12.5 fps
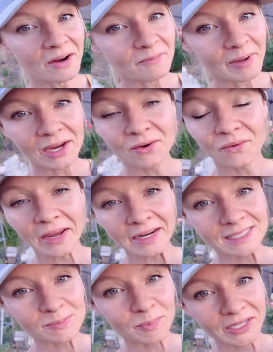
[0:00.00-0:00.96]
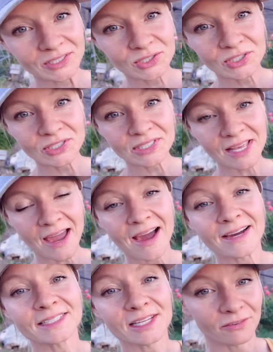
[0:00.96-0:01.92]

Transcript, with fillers: of my greatest pleasures as